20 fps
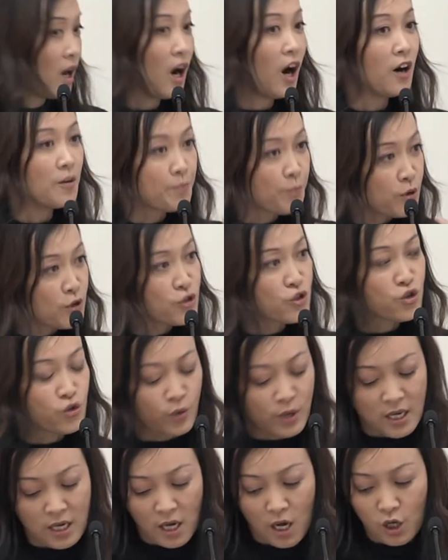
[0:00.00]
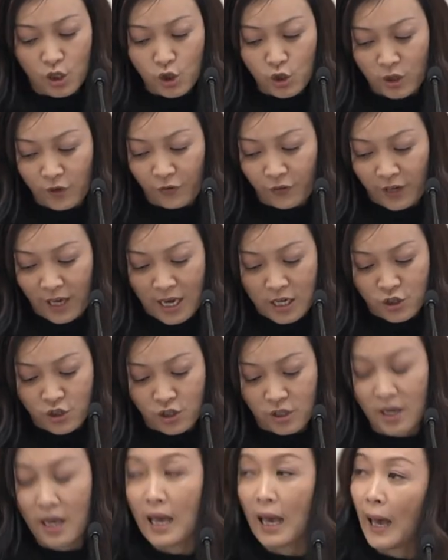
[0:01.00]
of pursuing
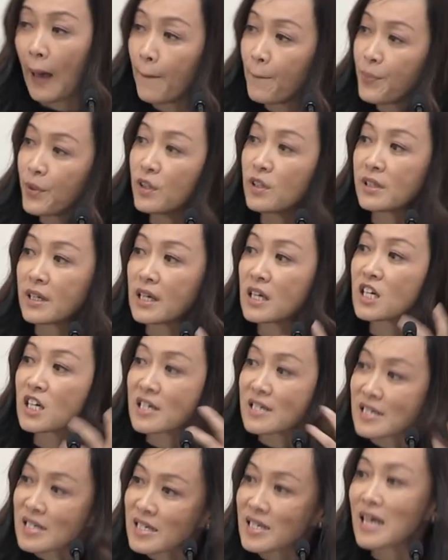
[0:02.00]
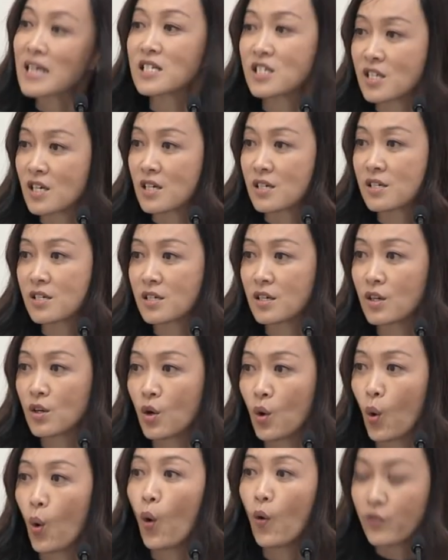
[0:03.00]
unification and building consensus
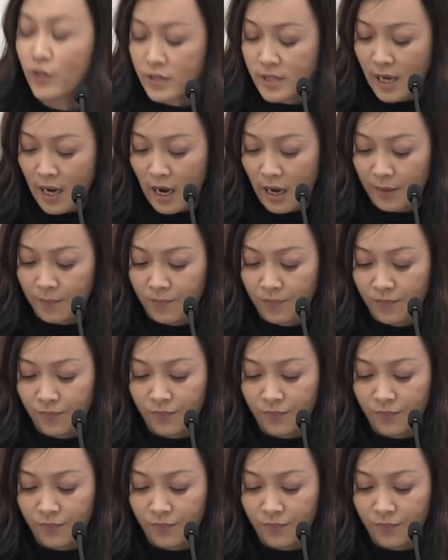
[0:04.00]
over time.